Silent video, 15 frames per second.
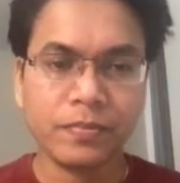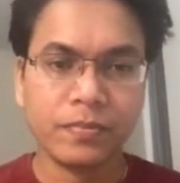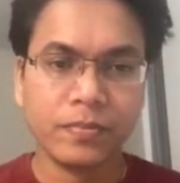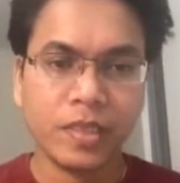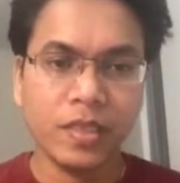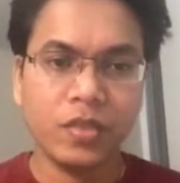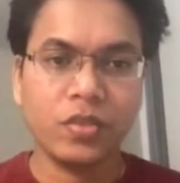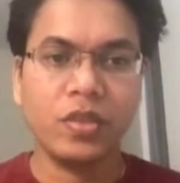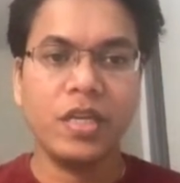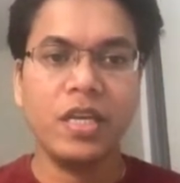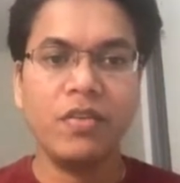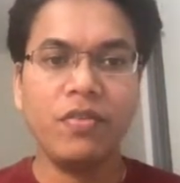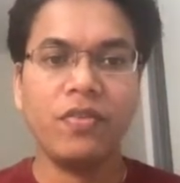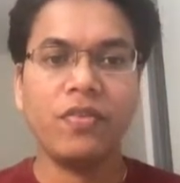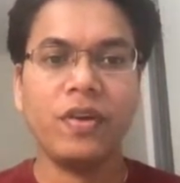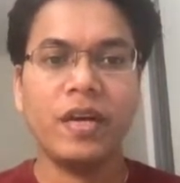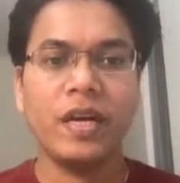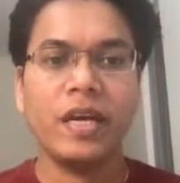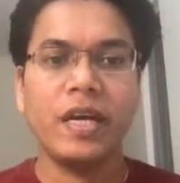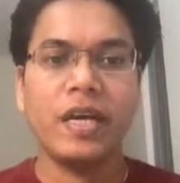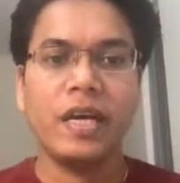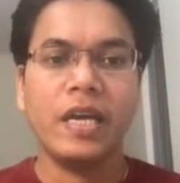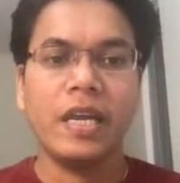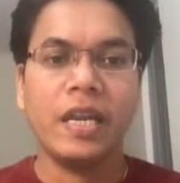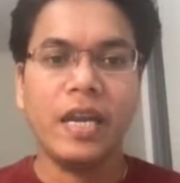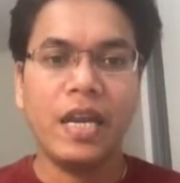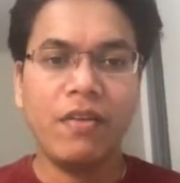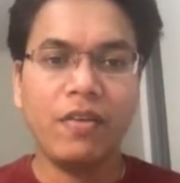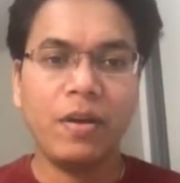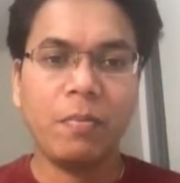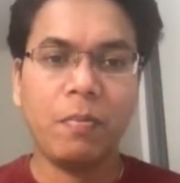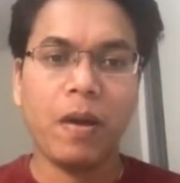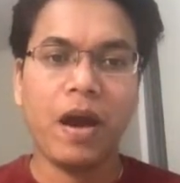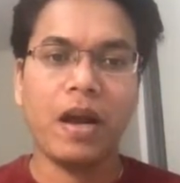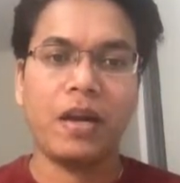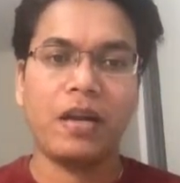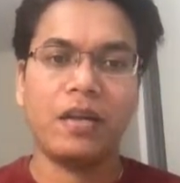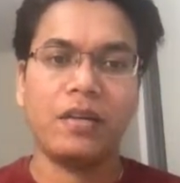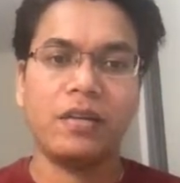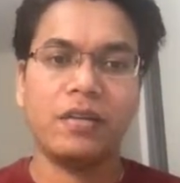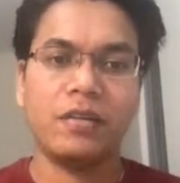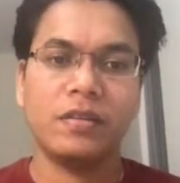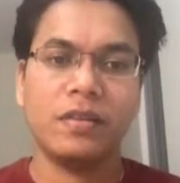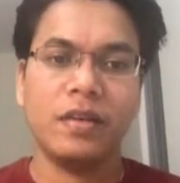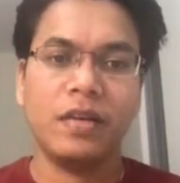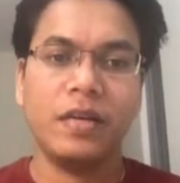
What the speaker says: so if left part, if